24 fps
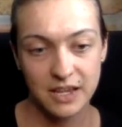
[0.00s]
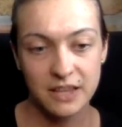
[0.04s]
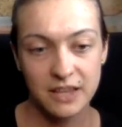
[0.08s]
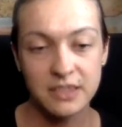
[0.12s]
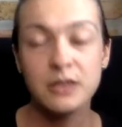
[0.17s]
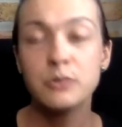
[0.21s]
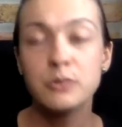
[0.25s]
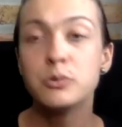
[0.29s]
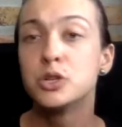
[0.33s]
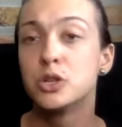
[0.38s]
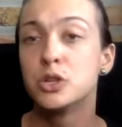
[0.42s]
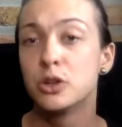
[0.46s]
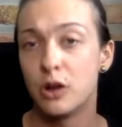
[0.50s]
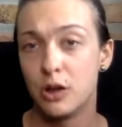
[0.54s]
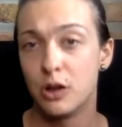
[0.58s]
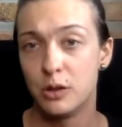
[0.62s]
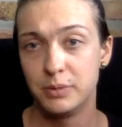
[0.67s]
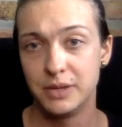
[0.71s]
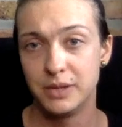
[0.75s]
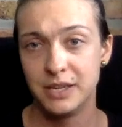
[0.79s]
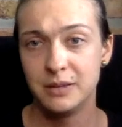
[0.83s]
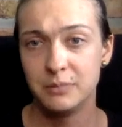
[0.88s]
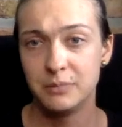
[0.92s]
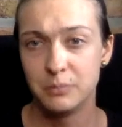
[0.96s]
I think we should
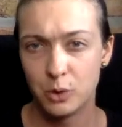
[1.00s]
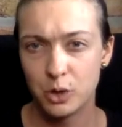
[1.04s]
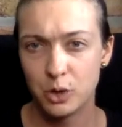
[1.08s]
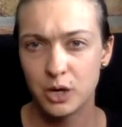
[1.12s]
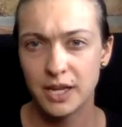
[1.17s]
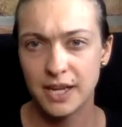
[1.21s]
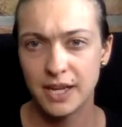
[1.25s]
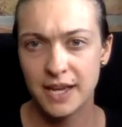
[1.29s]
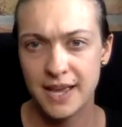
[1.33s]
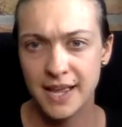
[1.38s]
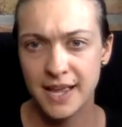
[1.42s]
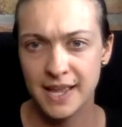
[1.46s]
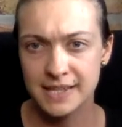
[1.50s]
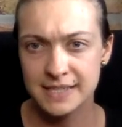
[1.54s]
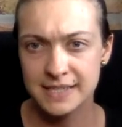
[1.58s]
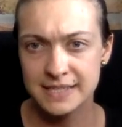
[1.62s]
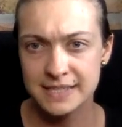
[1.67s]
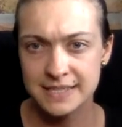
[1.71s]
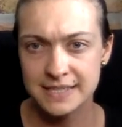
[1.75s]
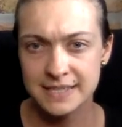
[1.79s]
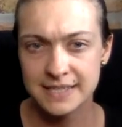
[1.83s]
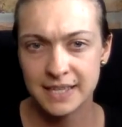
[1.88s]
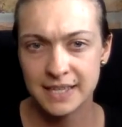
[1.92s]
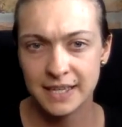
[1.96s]
all be more like
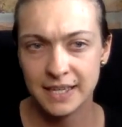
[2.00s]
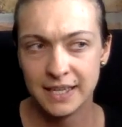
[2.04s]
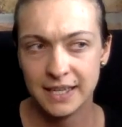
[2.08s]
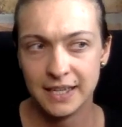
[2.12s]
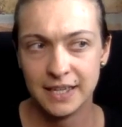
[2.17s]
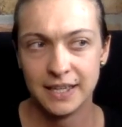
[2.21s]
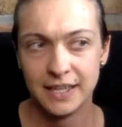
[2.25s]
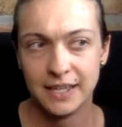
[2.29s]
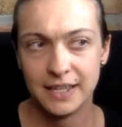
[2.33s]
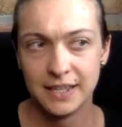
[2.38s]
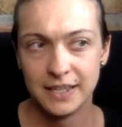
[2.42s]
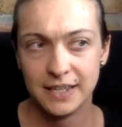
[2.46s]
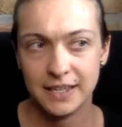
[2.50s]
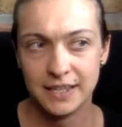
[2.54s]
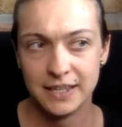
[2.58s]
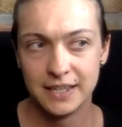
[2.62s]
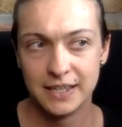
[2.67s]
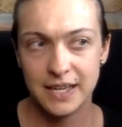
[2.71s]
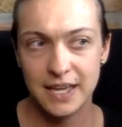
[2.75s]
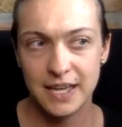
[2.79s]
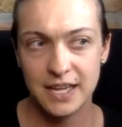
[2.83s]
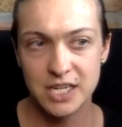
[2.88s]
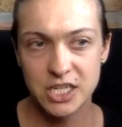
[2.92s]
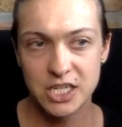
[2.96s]
cats
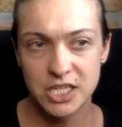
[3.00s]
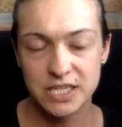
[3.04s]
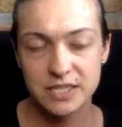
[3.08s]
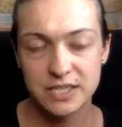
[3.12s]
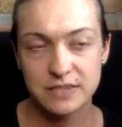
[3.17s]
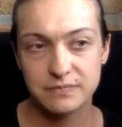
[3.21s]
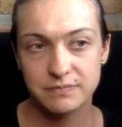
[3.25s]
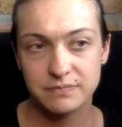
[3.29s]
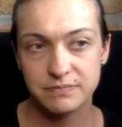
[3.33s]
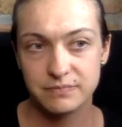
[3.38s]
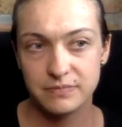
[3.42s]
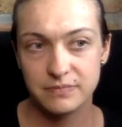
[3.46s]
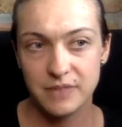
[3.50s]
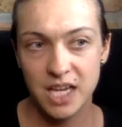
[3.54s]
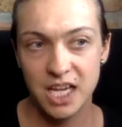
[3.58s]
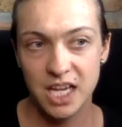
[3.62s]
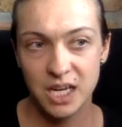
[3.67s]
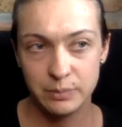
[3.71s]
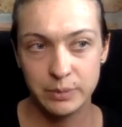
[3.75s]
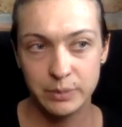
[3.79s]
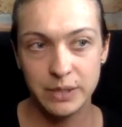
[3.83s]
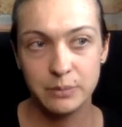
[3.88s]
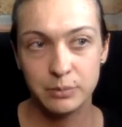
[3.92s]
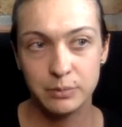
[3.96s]
and just
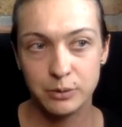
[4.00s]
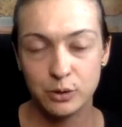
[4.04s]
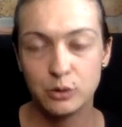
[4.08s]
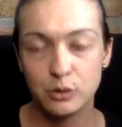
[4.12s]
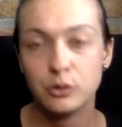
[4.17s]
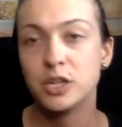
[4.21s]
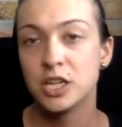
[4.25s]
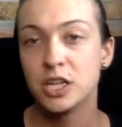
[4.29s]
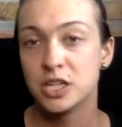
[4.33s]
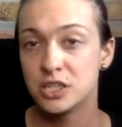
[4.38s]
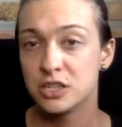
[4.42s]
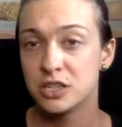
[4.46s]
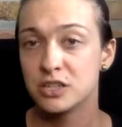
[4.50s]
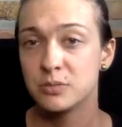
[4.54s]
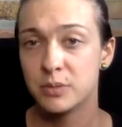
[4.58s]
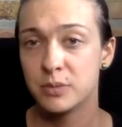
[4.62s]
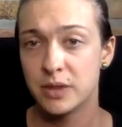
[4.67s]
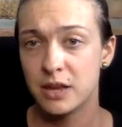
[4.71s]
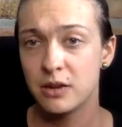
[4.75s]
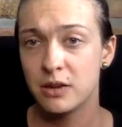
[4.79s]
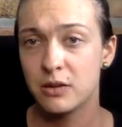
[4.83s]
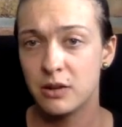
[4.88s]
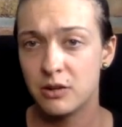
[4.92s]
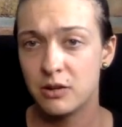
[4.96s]
hit people who touch us
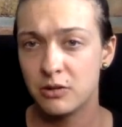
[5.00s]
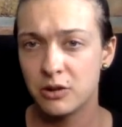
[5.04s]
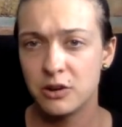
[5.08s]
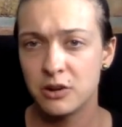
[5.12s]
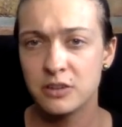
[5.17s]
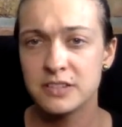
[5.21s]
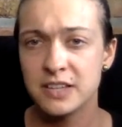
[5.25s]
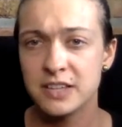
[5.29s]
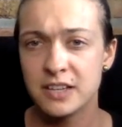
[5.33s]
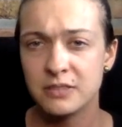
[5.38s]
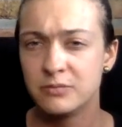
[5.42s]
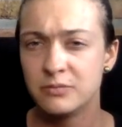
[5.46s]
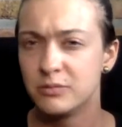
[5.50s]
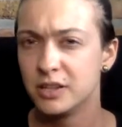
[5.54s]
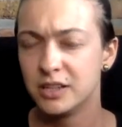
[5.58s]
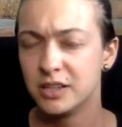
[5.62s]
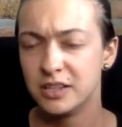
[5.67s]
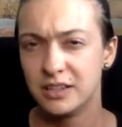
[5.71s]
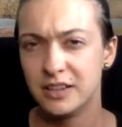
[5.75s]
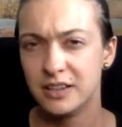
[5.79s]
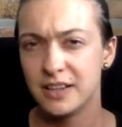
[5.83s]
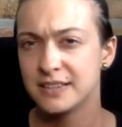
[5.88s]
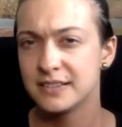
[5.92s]
without our consent, really.